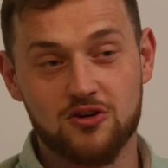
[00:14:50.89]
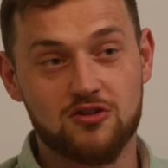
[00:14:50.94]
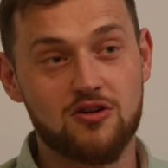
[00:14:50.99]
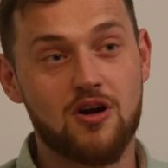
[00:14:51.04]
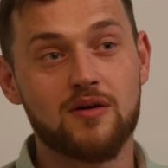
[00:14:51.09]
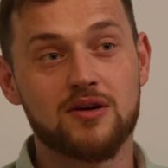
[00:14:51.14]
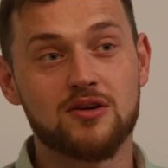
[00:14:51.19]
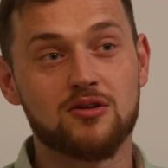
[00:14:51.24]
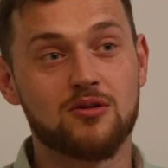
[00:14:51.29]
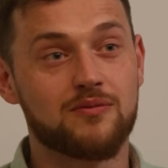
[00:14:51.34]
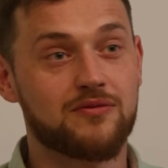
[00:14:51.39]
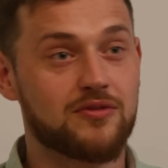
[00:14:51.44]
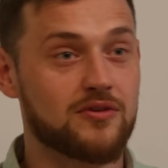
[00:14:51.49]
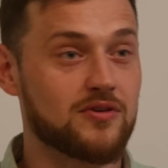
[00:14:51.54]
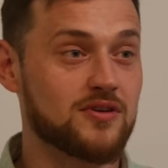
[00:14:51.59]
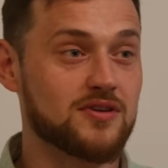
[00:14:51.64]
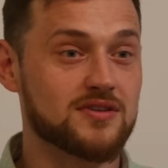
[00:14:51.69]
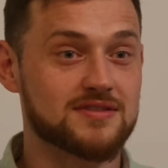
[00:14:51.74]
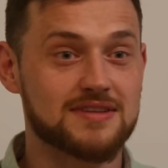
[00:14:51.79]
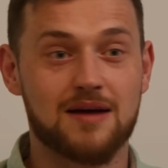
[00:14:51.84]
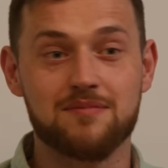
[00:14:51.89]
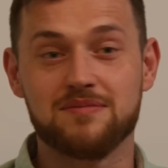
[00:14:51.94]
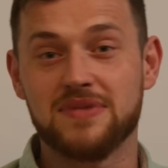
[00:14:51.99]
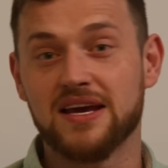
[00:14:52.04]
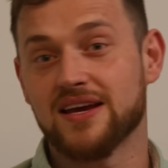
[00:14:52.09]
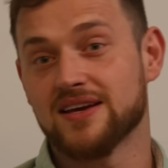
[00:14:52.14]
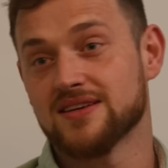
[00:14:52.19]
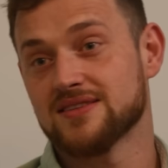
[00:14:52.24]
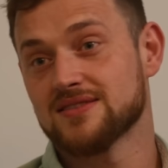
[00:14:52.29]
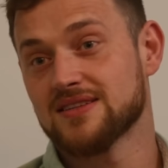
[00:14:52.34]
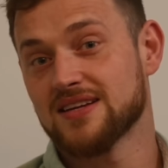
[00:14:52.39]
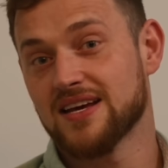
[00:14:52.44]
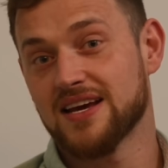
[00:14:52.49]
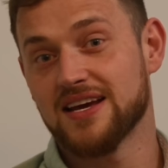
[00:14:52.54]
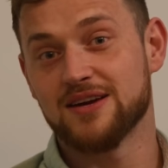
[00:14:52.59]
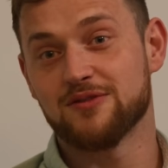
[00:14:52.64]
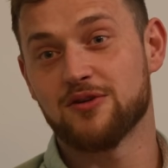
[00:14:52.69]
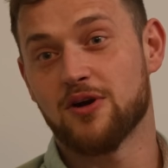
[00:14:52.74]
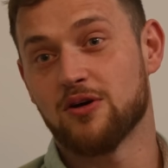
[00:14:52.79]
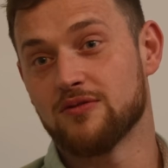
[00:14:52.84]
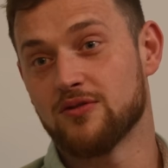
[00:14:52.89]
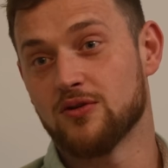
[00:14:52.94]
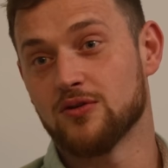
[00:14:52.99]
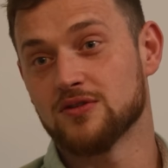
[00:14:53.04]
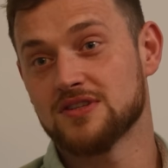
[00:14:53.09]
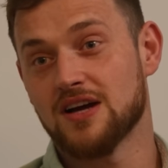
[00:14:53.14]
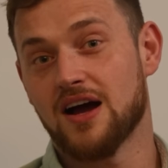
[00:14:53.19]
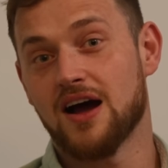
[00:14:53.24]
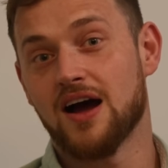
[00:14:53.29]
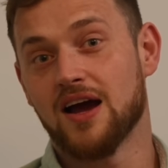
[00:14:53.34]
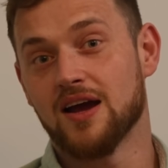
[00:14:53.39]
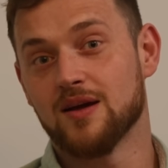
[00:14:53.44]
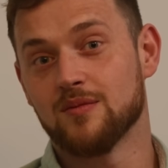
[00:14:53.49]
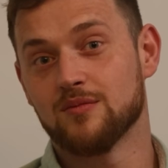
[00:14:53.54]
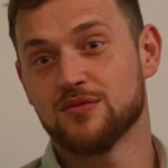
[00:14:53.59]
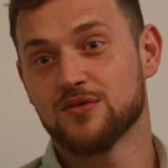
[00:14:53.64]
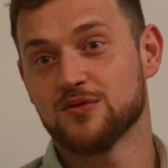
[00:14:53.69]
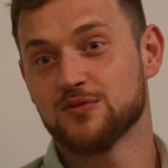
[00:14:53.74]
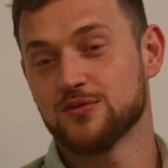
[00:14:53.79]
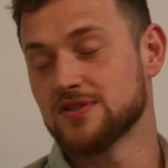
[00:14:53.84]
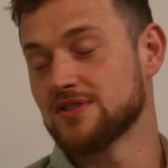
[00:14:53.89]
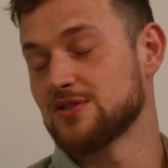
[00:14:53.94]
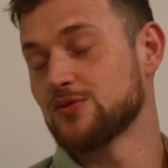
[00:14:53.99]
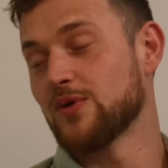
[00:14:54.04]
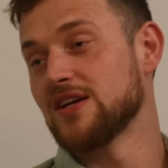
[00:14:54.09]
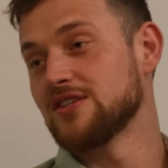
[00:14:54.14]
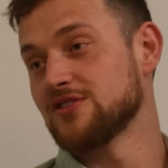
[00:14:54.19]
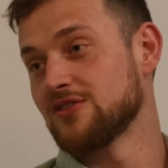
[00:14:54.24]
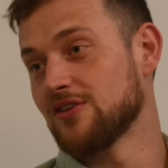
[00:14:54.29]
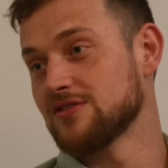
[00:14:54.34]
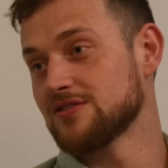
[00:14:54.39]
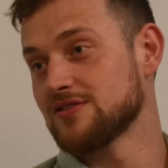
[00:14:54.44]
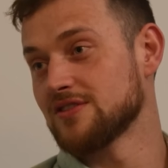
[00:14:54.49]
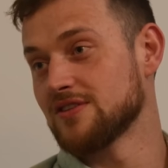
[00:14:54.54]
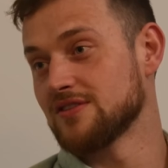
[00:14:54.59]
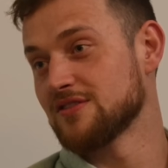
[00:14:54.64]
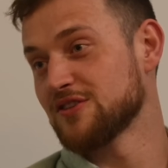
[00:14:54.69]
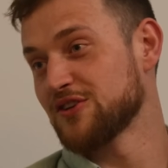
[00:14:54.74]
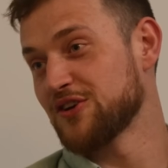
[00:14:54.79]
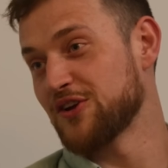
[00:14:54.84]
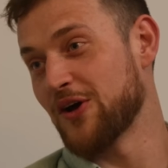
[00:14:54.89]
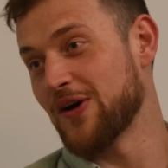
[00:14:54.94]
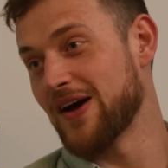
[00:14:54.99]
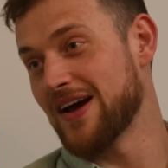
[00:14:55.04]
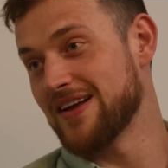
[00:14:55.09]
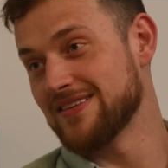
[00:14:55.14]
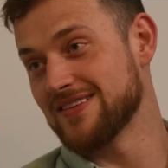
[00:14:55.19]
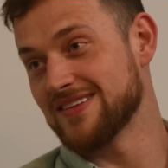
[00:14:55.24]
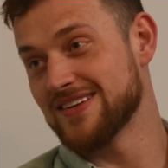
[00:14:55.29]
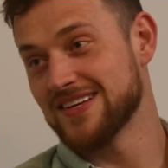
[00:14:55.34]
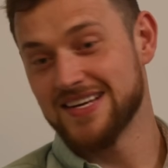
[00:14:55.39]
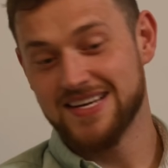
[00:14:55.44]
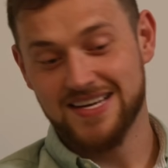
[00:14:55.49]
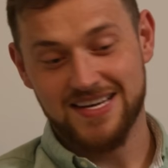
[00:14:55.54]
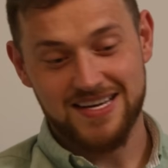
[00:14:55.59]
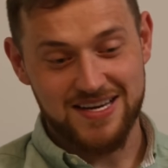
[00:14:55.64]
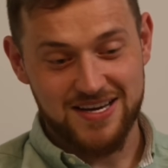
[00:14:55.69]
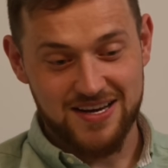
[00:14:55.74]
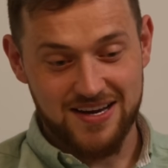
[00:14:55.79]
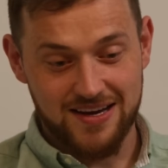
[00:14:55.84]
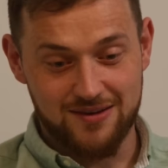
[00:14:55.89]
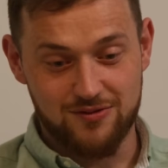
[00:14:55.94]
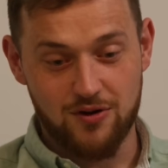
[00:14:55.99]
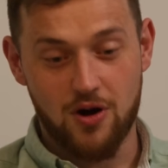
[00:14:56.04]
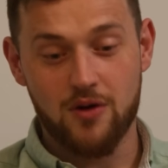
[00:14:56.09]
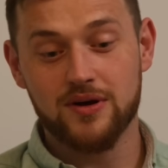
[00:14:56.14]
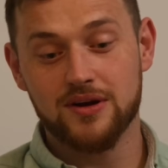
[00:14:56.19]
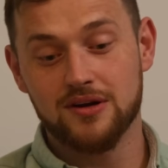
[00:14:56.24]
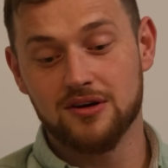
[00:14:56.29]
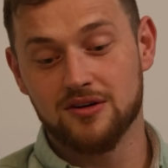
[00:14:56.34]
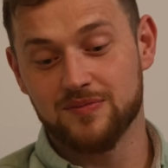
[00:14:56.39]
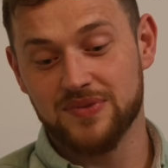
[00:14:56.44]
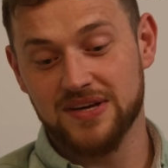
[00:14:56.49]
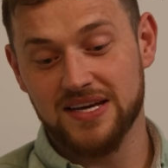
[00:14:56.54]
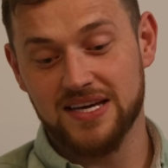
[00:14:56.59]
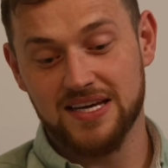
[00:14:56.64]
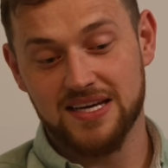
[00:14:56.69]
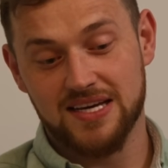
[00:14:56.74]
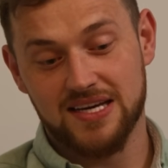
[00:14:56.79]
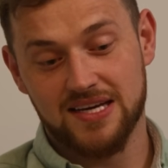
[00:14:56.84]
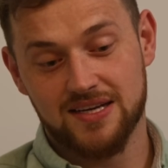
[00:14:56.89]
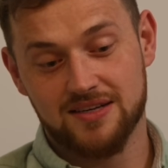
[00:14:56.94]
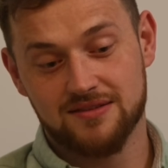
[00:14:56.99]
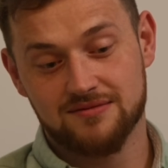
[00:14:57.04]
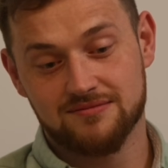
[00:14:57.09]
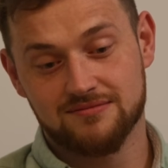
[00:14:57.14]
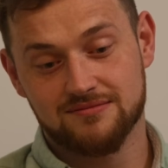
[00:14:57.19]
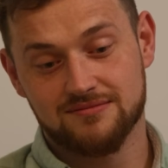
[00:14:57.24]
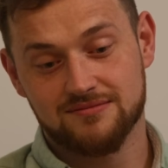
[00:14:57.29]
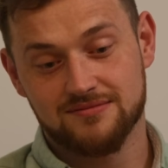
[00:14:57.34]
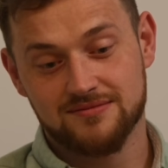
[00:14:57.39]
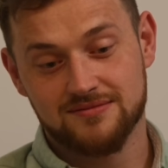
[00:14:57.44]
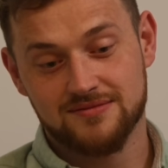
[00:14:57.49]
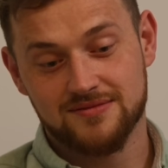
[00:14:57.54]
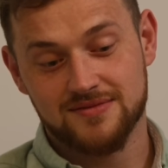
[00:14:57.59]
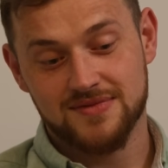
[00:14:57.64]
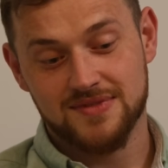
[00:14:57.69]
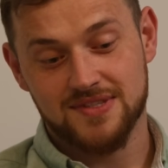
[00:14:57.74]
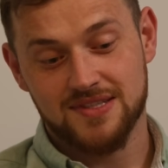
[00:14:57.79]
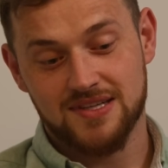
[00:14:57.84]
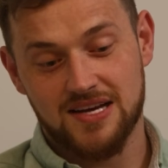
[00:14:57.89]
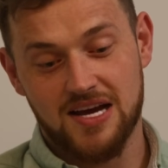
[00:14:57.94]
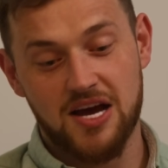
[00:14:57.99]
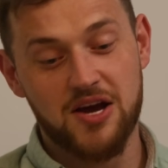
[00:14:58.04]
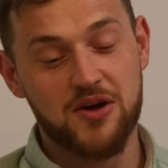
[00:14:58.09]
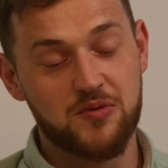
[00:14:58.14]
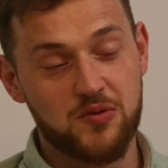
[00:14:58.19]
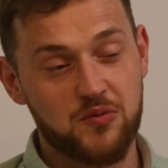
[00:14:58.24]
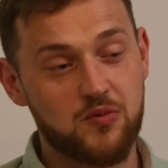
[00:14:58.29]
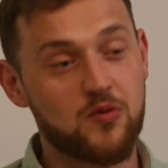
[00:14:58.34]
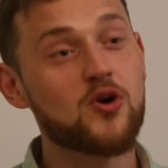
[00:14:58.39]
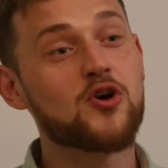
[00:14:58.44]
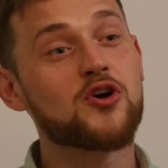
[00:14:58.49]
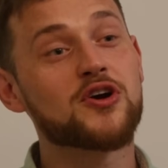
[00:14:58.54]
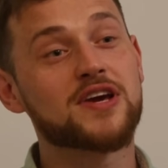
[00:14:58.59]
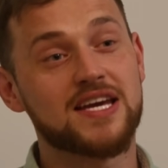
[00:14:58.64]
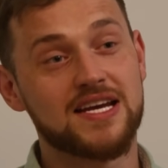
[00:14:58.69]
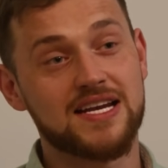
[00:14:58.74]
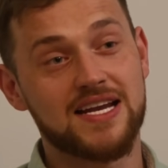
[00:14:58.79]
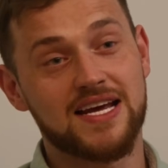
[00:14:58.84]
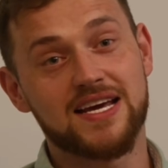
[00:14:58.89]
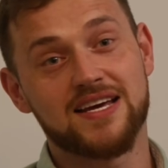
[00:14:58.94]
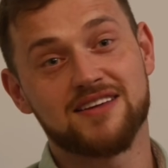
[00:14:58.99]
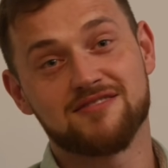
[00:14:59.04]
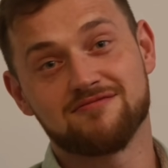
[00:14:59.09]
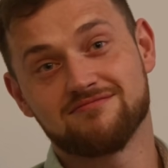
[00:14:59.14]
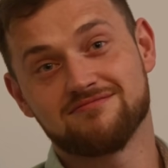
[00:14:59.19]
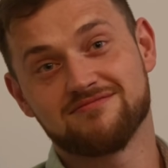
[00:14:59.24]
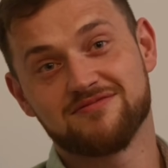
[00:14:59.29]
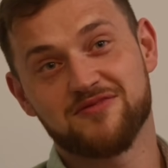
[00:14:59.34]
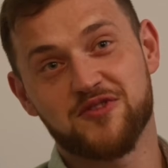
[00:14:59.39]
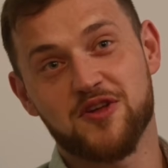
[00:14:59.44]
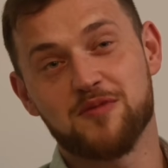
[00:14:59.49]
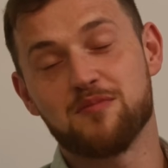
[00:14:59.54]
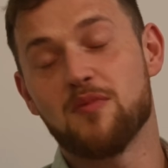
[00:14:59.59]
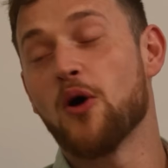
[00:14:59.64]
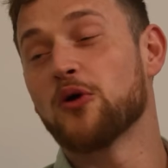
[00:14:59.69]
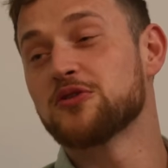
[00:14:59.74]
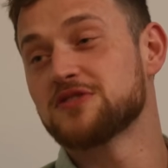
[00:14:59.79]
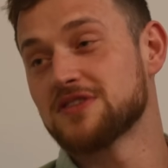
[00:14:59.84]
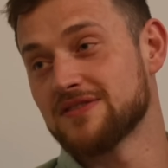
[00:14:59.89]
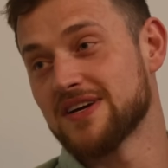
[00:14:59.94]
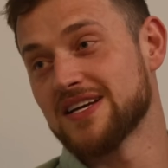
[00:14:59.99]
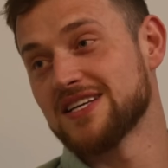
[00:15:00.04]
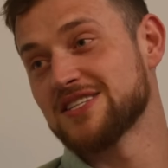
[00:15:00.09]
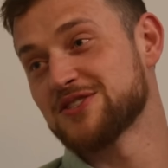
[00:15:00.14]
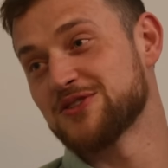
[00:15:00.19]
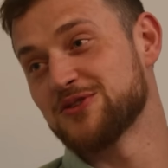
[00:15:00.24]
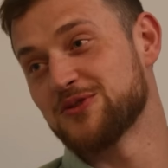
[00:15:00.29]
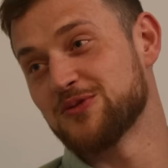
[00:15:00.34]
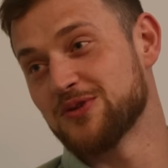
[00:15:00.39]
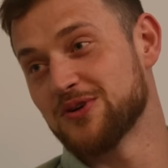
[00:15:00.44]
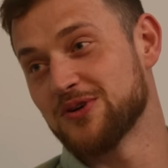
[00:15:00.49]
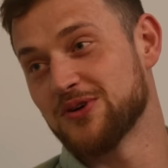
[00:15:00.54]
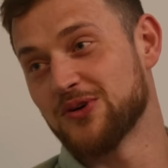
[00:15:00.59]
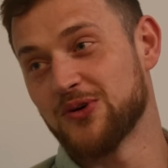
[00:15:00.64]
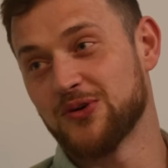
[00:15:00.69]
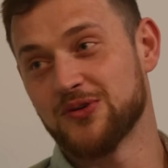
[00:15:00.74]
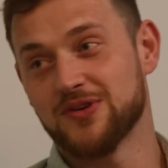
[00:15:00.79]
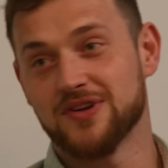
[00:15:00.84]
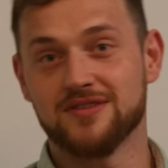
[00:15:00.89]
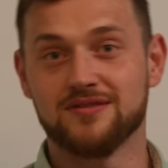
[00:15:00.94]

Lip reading: growing up for us, our biggest hero of all time was Dwayne Johnson, you know, and growing up in, working in the motivational world